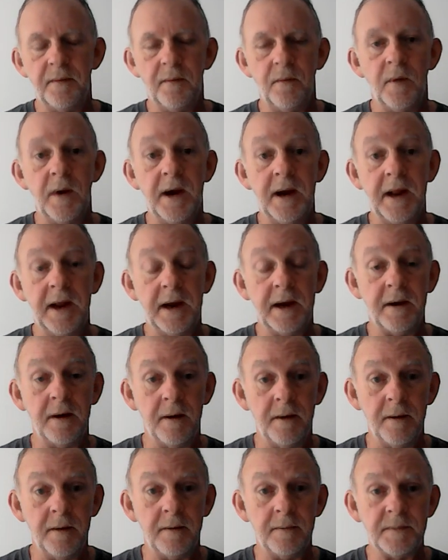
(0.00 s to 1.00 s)
when it
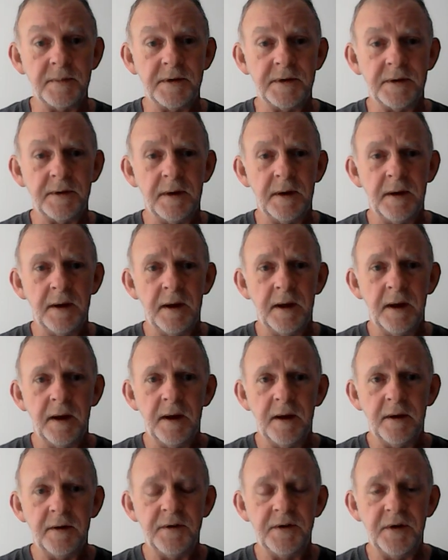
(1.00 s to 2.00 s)
comes
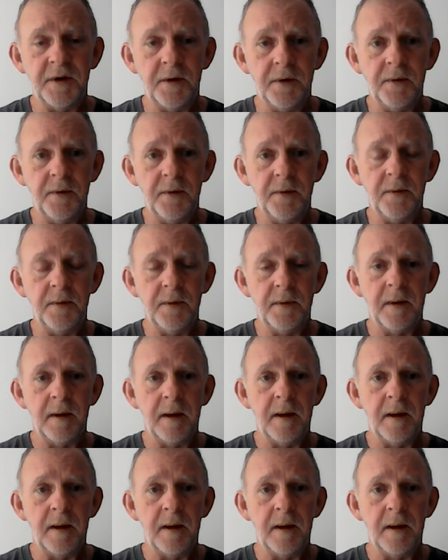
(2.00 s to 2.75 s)
to